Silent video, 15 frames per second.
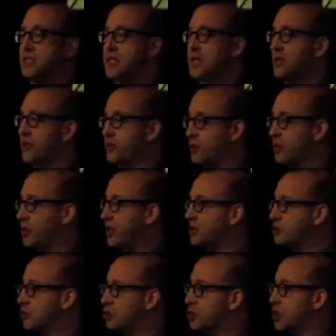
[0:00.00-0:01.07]

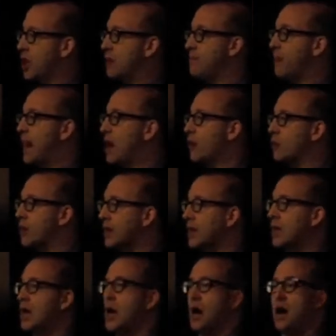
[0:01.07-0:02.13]
1830, Sir John
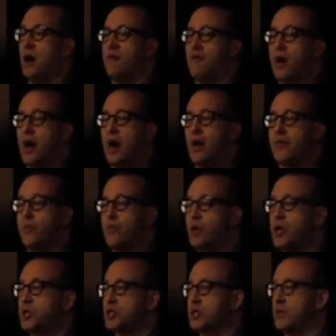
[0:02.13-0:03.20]
Bowring of uh,
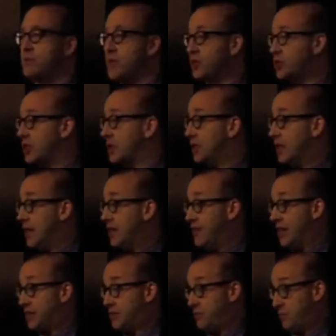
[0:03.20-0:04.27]
the British Commission
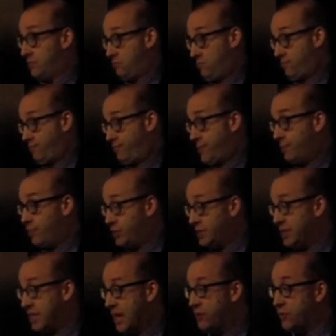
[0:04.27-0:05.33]
that's been
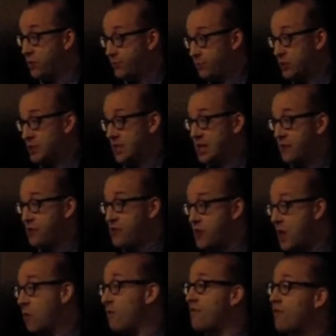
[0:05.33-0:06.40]
put together to put
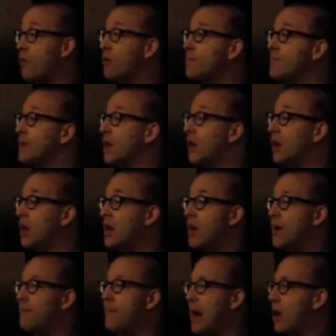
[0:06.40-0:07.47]
together their reform bill.
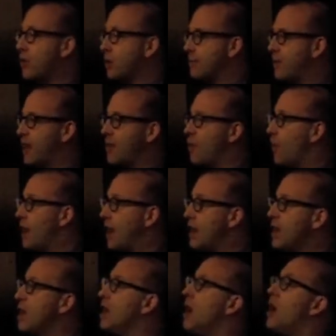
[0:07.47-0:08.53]
Bowring, by the
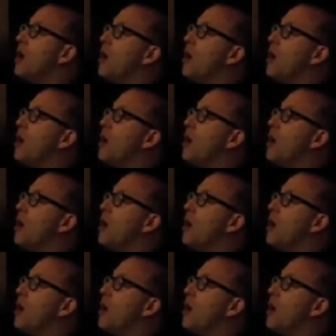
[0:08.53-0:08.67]
way,